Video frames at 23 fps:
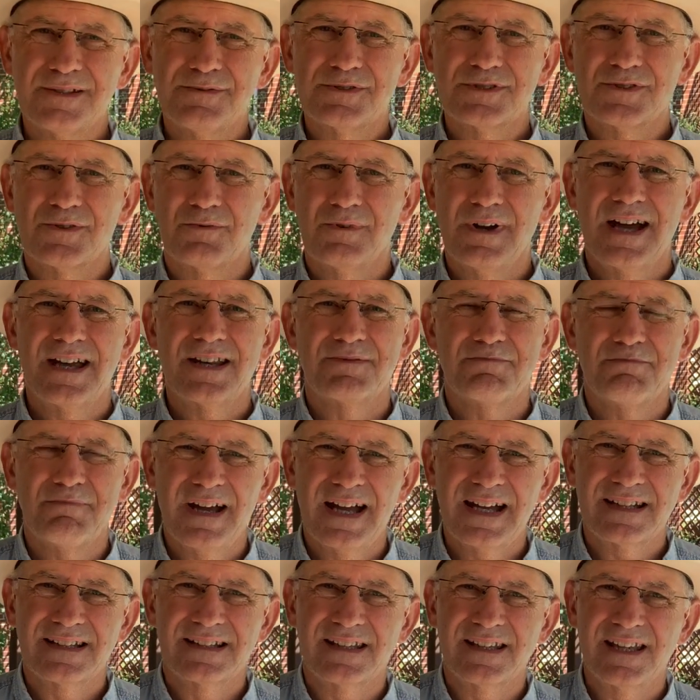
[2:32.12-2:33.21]
was a riding
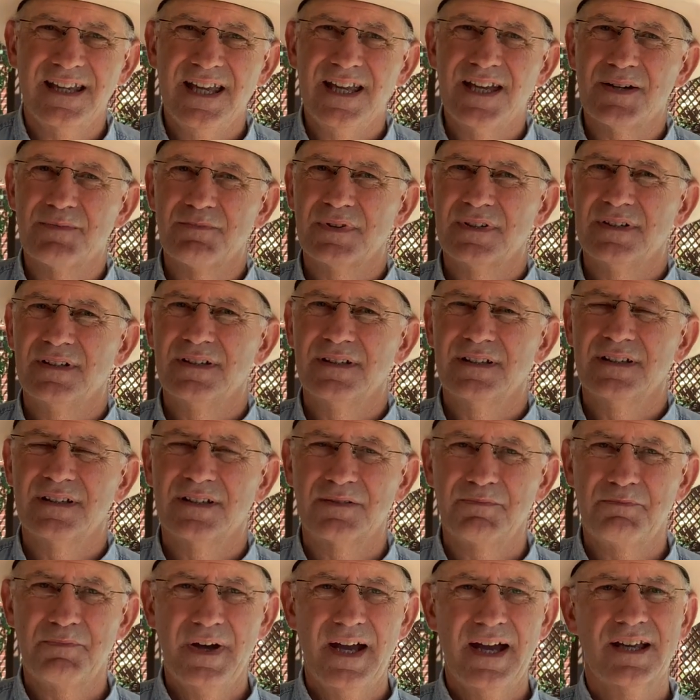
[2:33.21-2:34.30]
back to camp
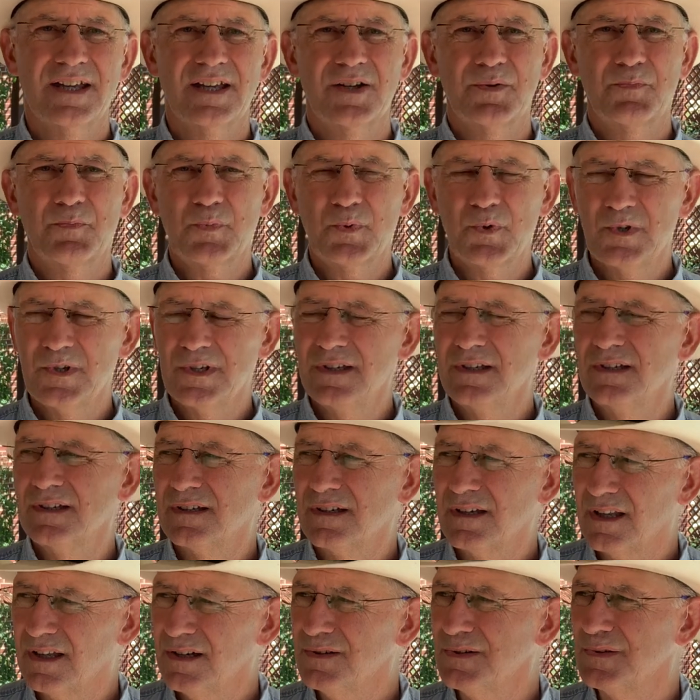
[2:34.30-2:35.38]
and packing a pretty
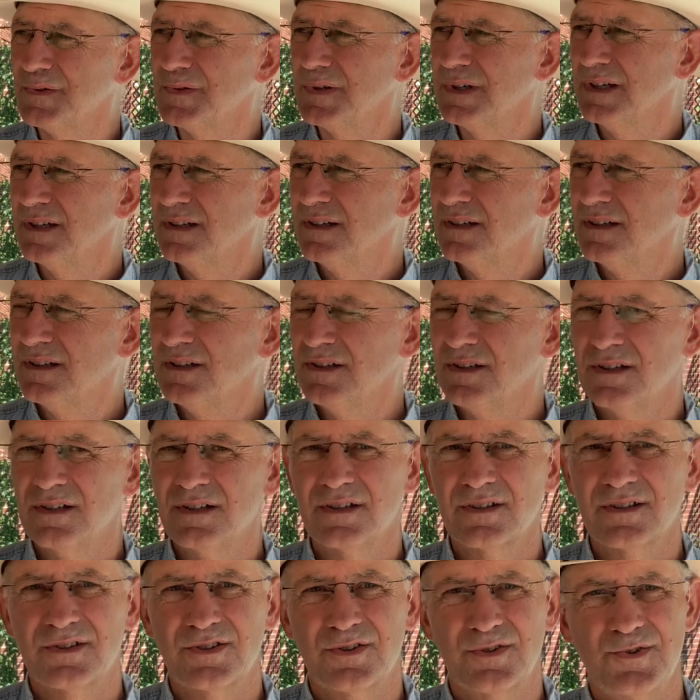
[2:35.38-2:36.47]
good load,
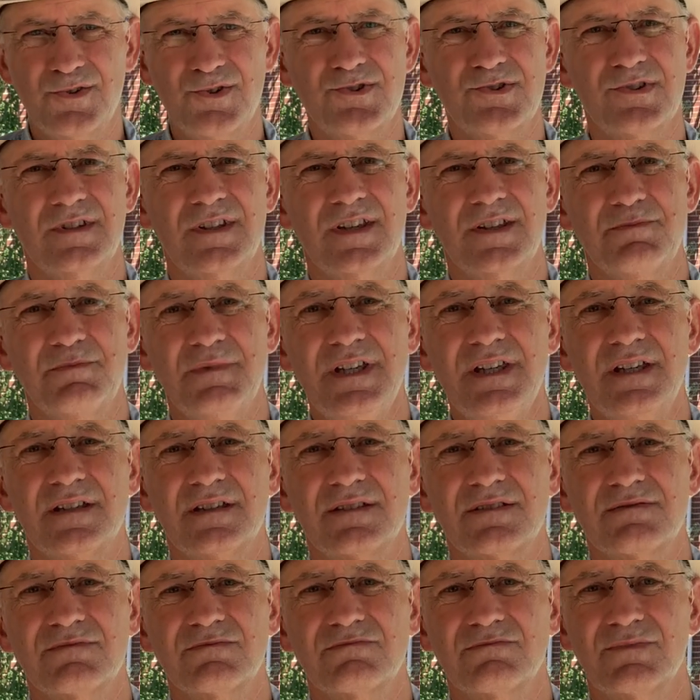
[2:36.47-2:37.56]
who should they meet
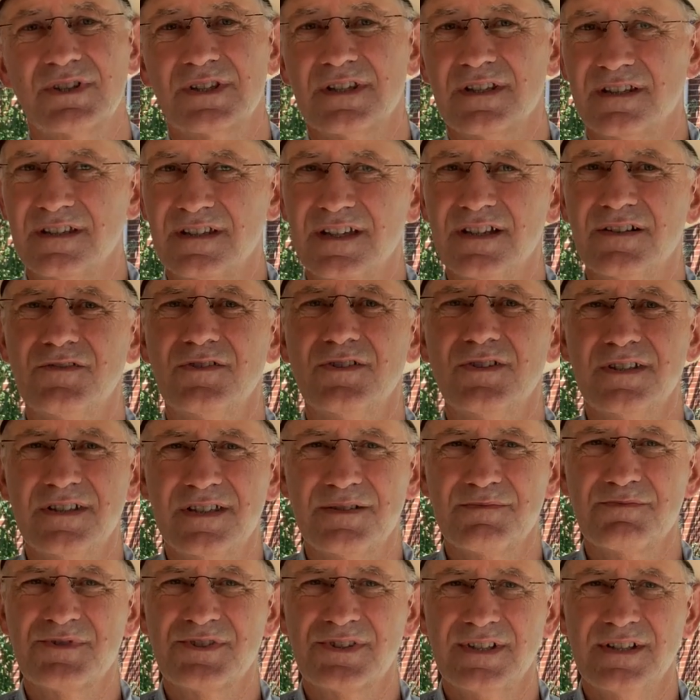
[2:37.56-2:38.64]
but the devil
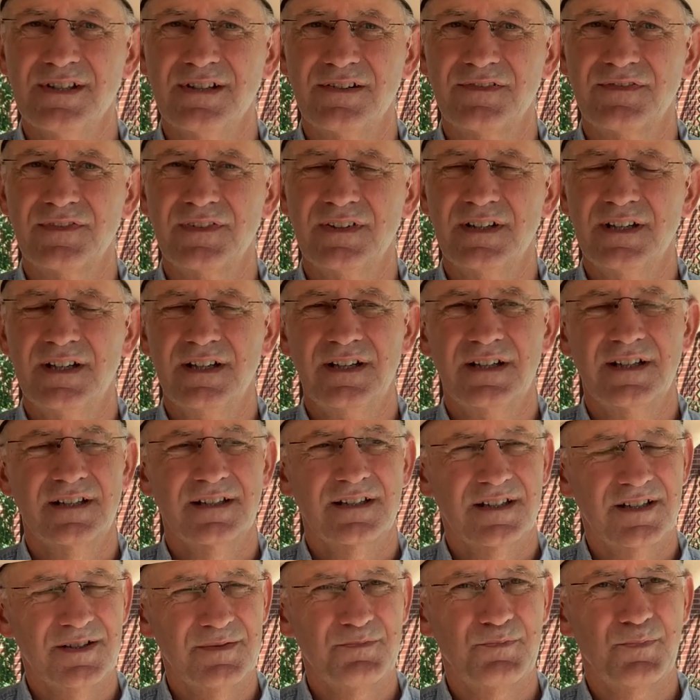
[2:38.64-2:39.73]
himself,
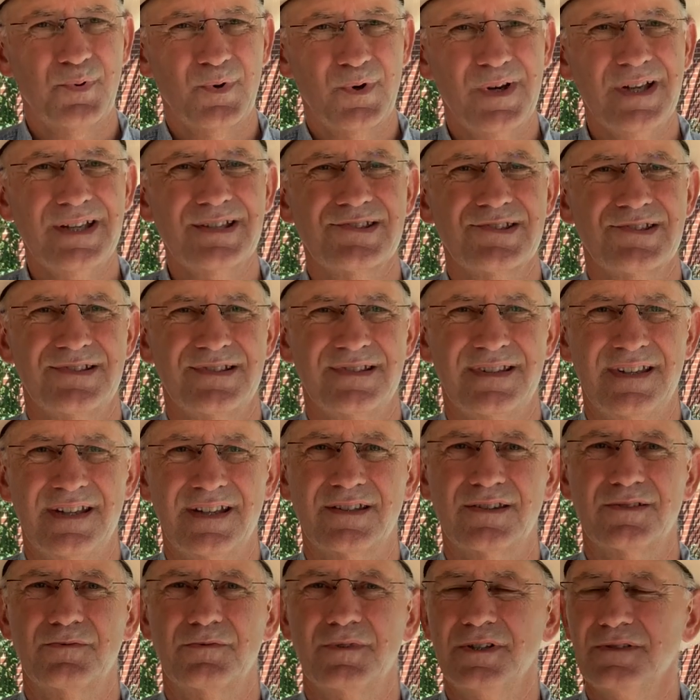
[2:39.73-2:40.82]
come prancing
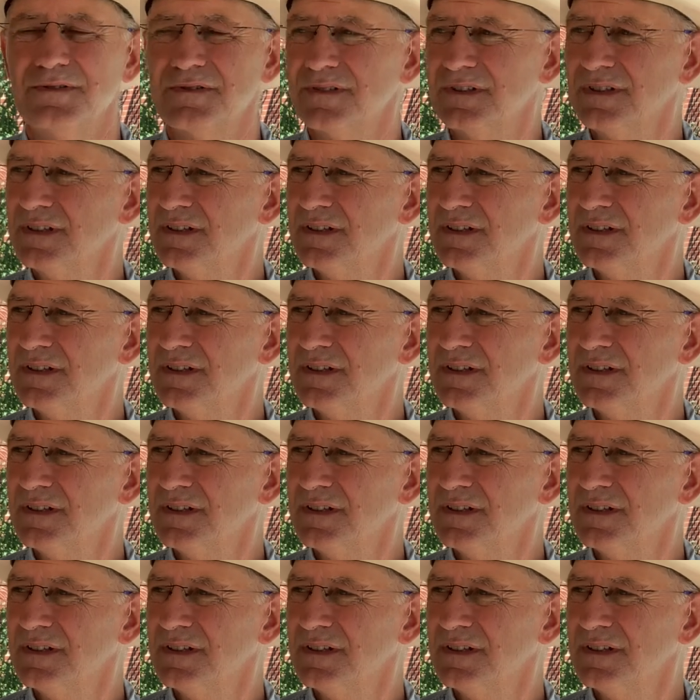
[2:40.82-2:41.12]
down the road.